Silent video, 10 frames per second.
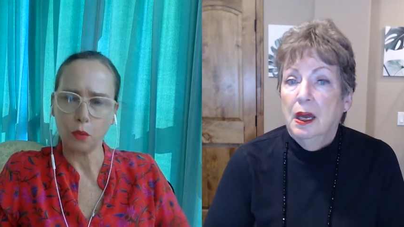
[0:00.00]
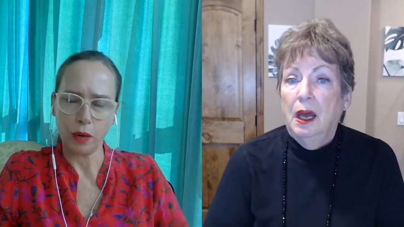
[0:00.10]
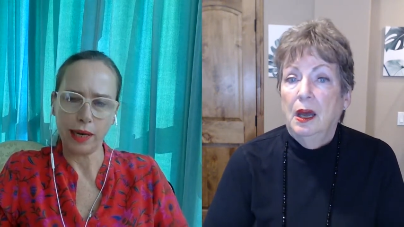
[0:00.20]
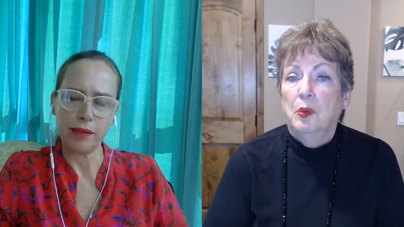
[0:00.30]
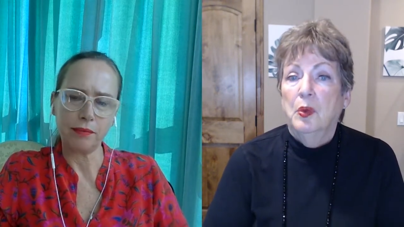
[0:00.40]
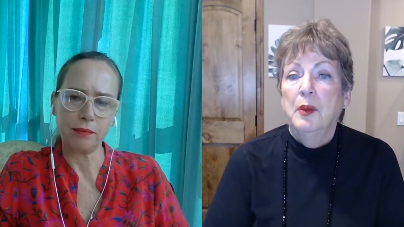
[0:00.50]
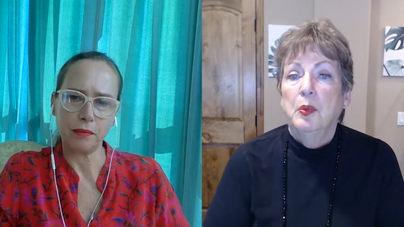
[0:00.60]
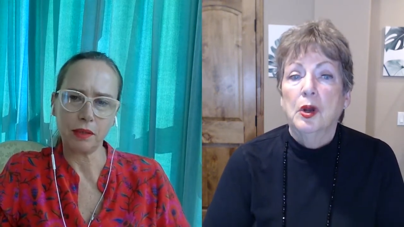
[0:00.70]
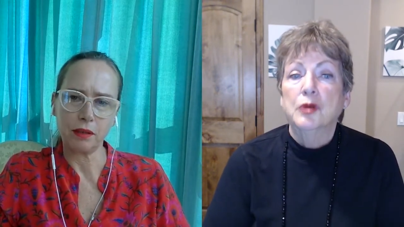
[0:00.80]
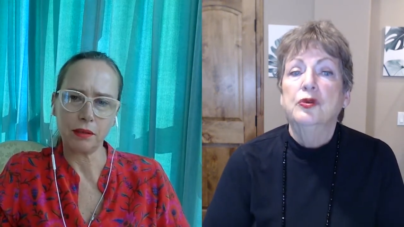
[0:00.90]
Speaker 1: Uh, right. Uh, we
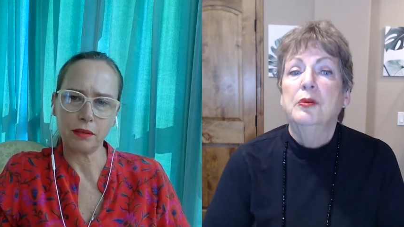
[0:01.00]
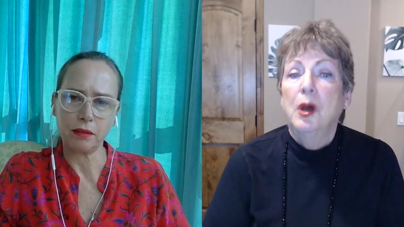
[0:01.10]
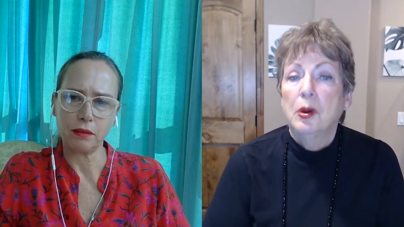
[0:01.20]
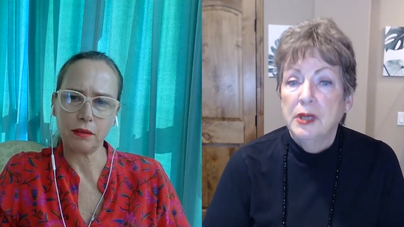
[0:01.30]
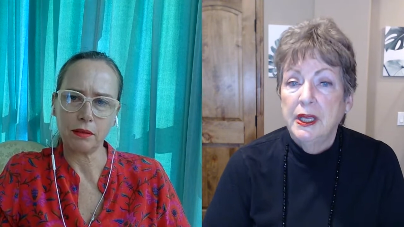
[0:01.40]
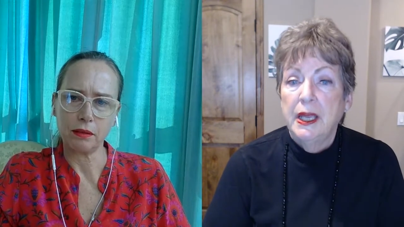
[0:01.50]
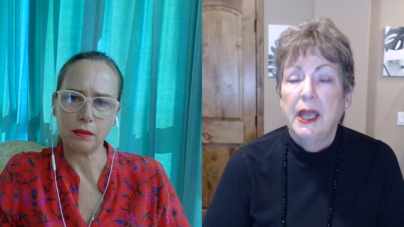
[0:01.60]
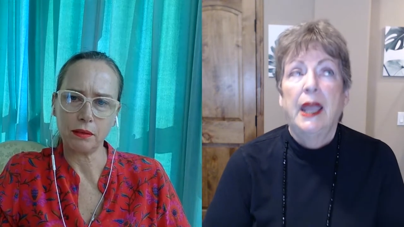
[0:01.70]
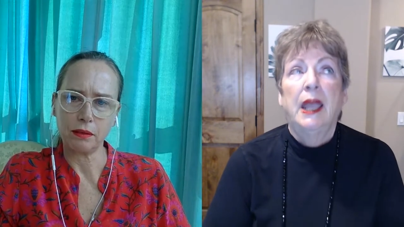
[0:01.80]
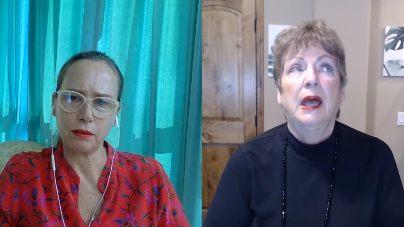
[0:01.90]
worked
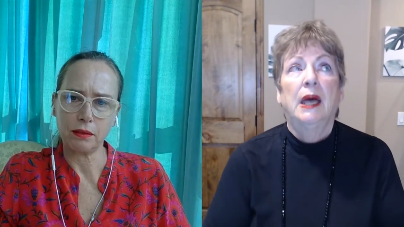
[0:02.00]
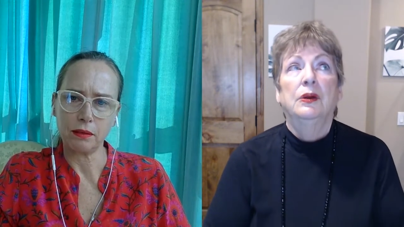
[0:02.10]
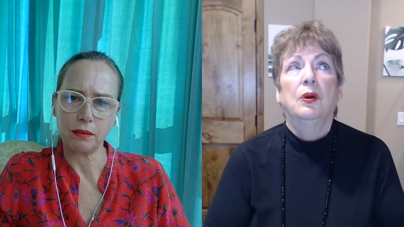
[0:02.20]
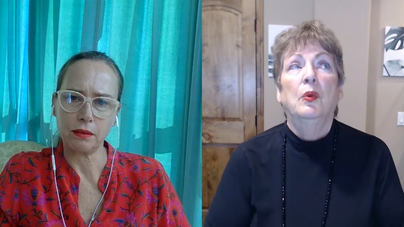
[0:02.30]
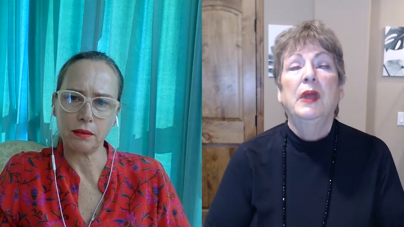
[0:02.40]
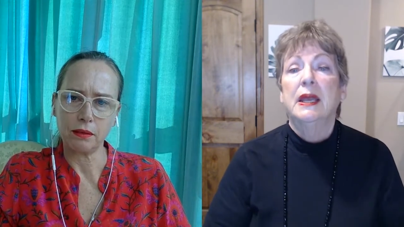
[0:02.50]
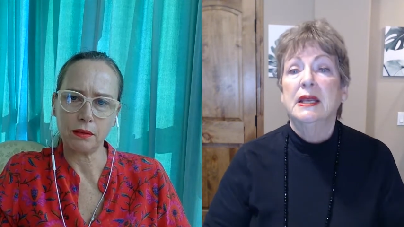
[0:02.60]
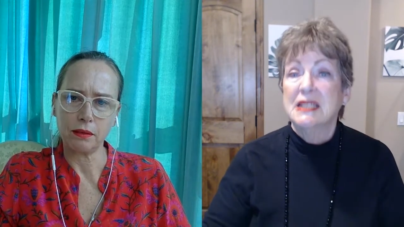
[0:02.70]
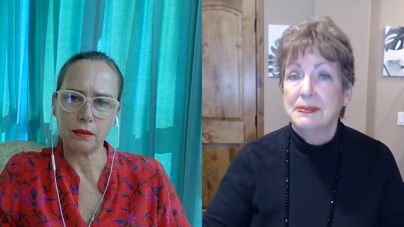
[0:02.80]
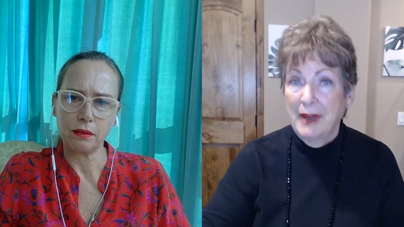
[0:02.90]
remotely and we
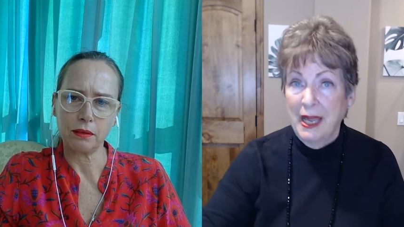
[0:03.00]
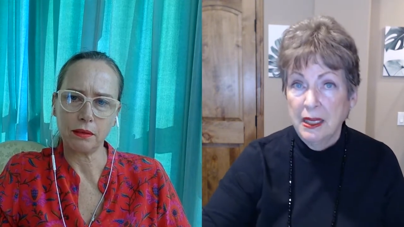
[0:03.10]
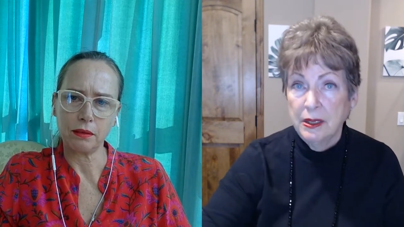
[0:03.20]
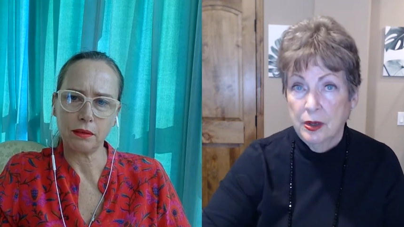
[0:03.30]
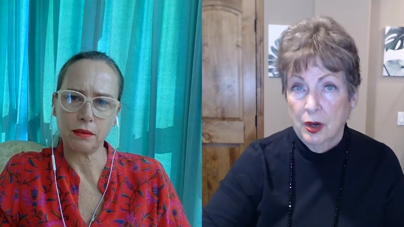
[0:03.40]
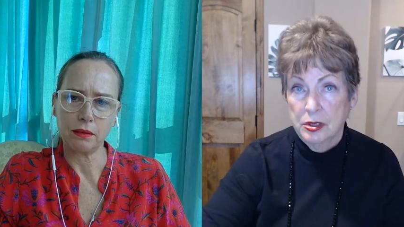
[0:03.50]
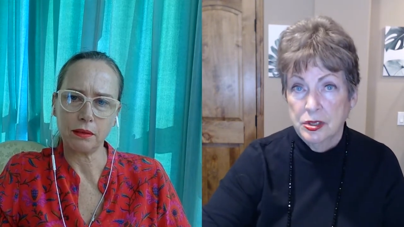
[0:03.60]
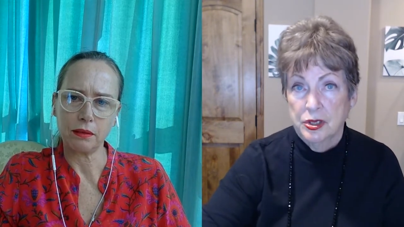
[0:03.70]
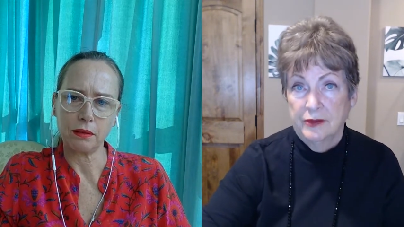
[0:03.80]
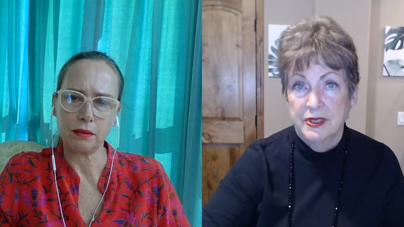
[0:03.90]
expanded our
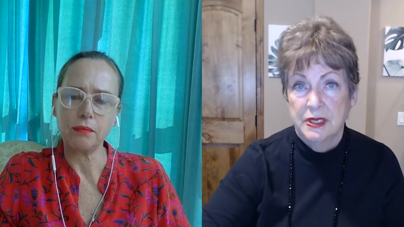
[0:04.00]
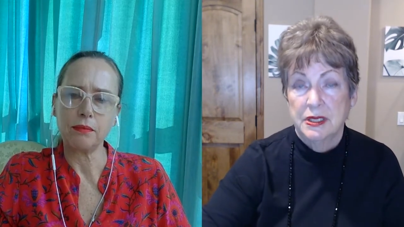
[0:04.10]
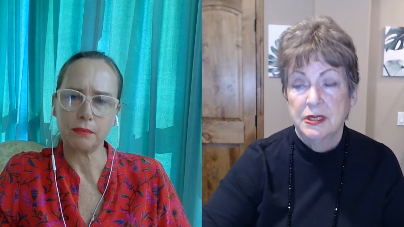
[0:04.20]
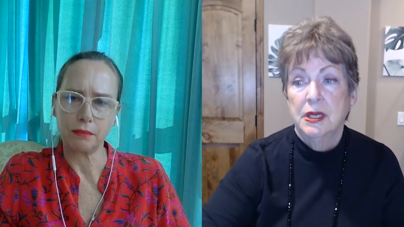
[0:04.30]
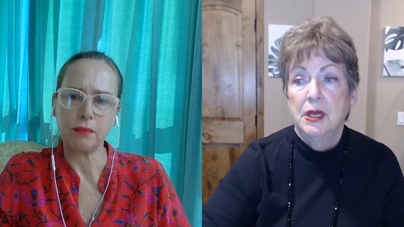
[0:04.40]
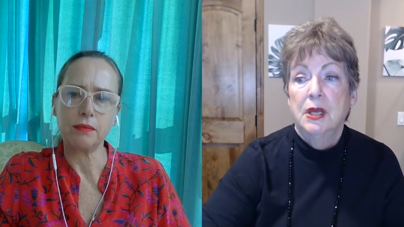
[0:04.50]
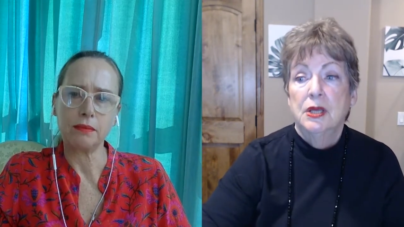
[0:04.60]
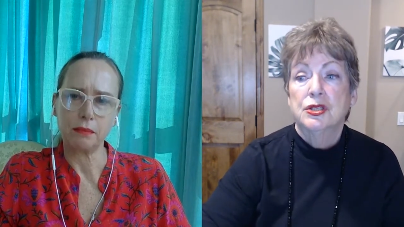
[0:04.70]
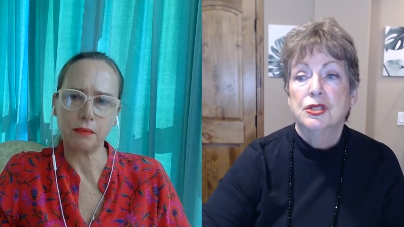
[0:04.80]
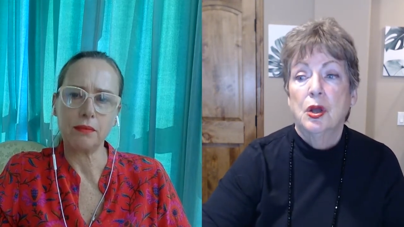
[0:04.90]
services
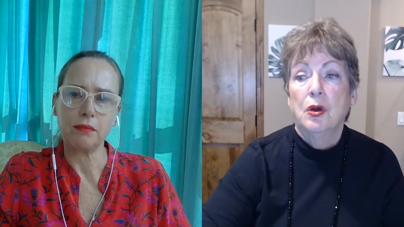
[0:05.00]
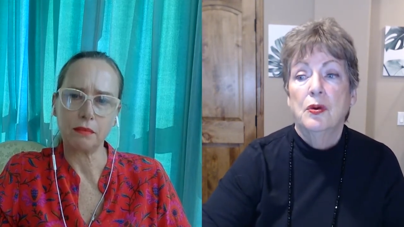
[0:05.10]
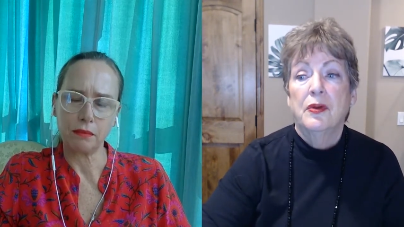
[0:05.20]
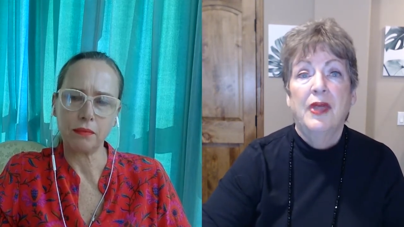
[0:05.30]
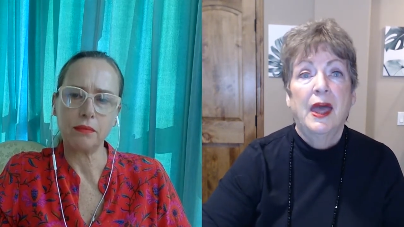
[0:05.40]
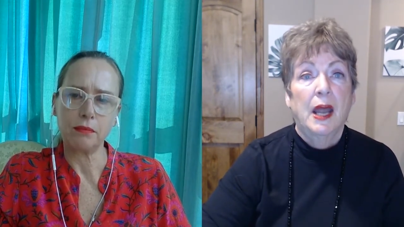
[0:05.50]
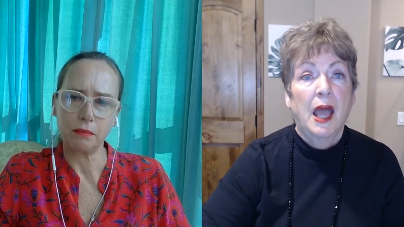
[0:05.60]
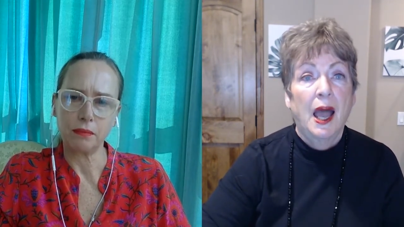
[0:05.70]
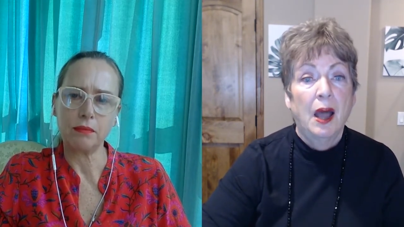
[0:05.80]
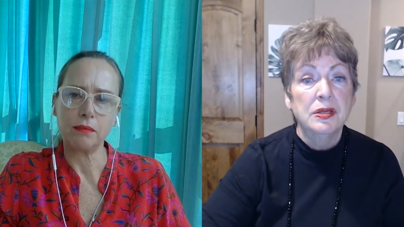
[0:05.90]
so that
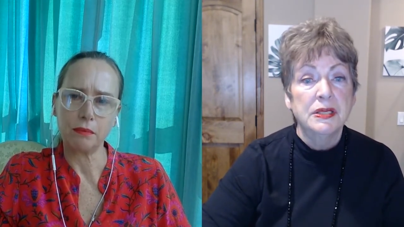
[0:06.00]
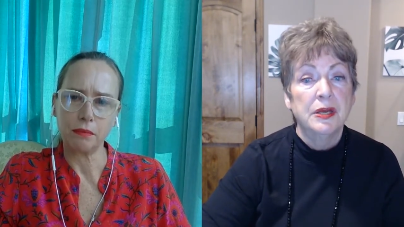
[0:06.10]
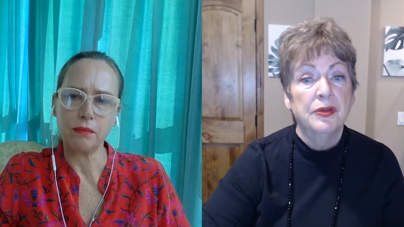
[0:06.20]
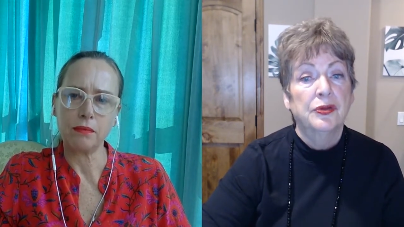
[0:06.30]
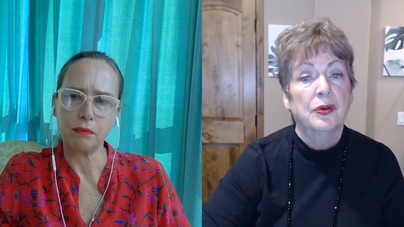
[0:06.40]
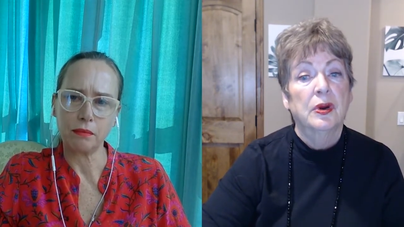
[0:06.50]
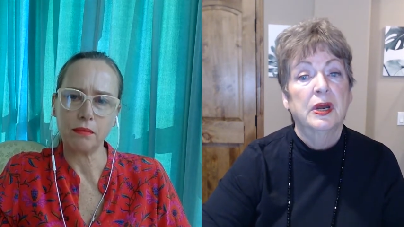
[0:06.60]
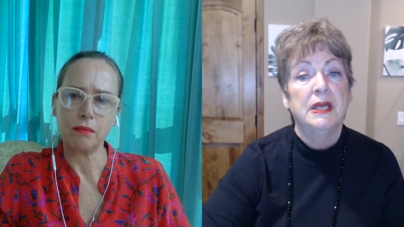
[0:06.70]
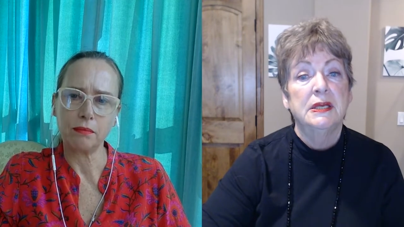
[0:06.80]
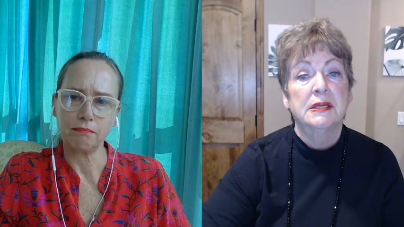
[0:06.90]
housing
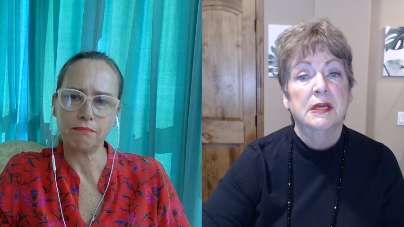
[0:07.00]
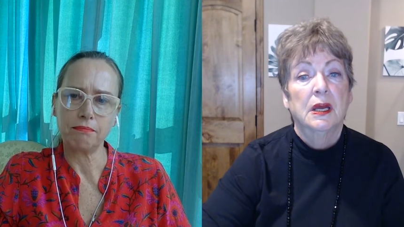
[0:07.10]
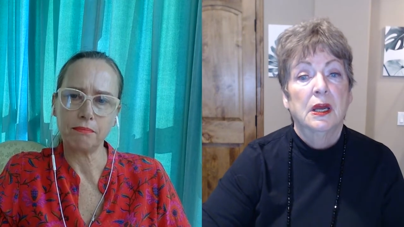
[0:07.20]
authorities